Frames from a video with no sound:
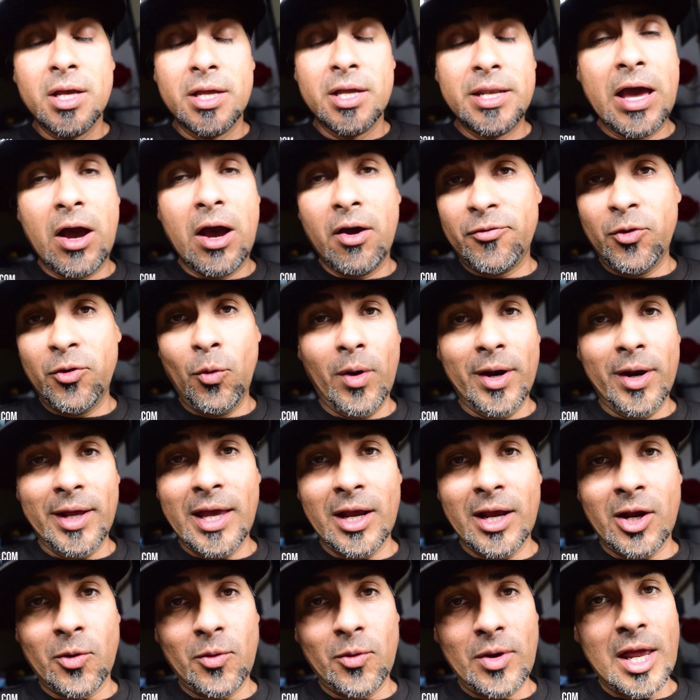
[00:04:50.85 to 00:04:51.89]
Now, if you want to
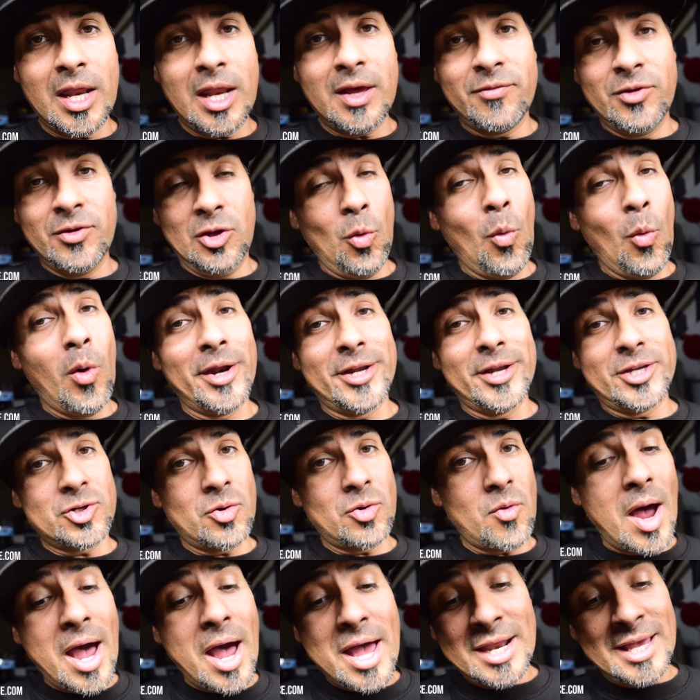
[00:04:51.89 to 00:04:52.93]
get creative and you want to
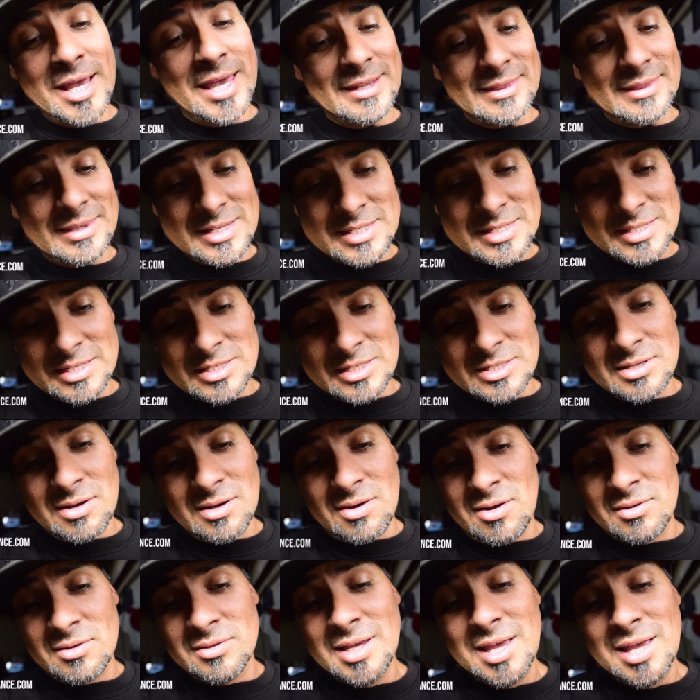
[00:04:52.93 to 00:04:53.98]
try to get this
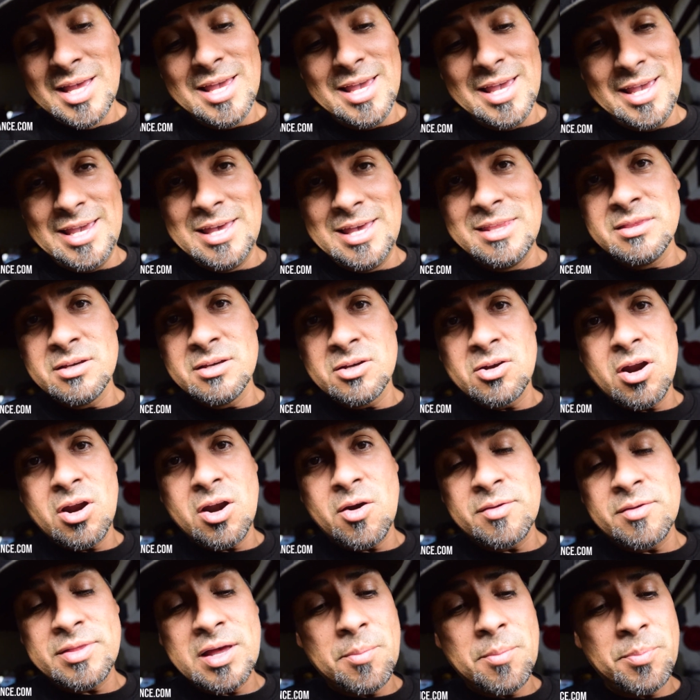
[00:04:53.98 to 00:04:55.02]
installed in the car
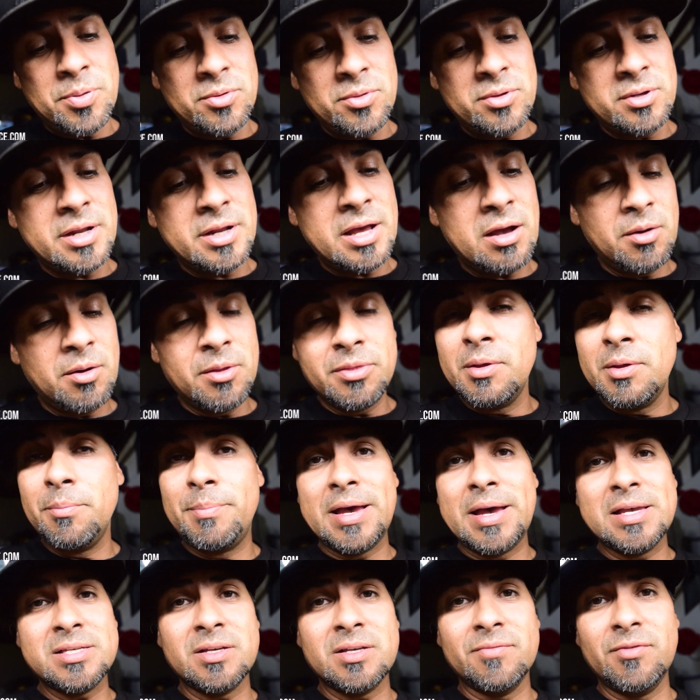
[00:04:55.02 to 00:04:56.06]
without pulling it out, the
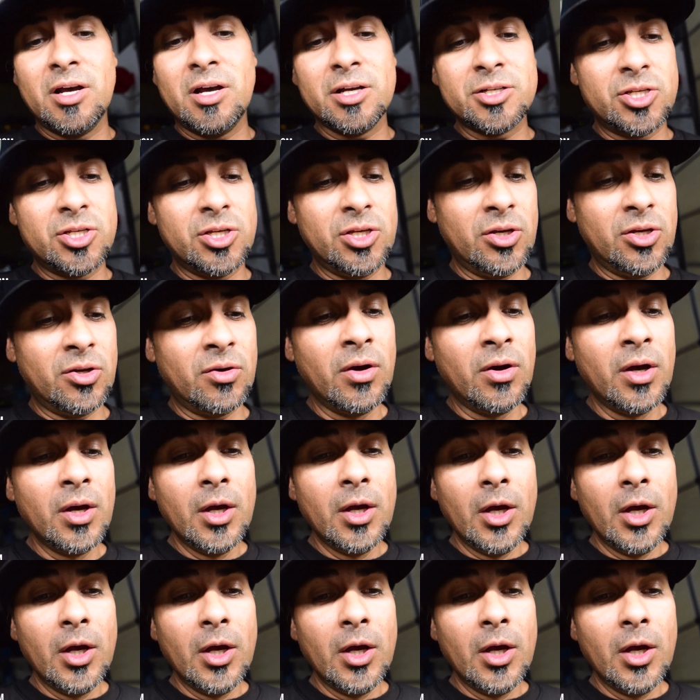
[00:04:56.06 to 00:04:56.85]
best of luck to you.